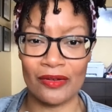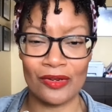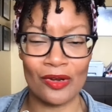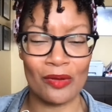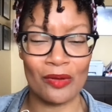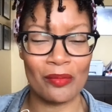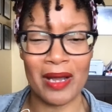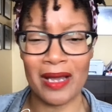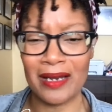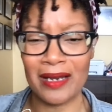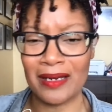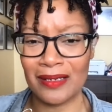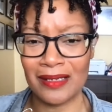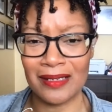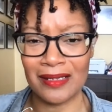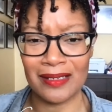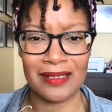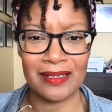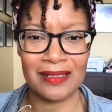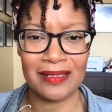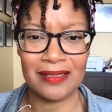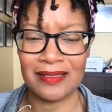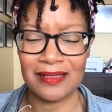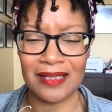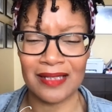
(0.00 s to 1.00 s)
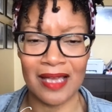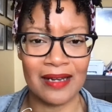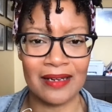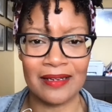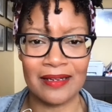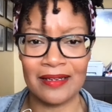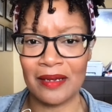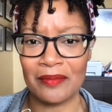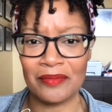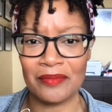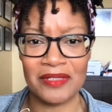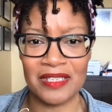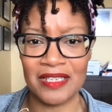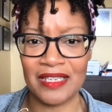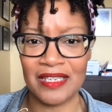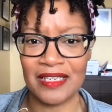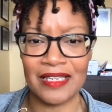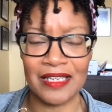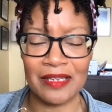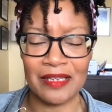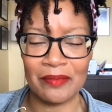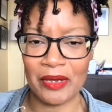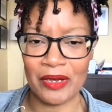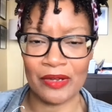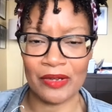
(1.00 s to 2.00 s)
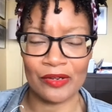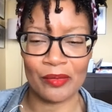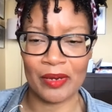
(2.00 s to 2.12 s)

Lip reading: Nobody is signing up to get email.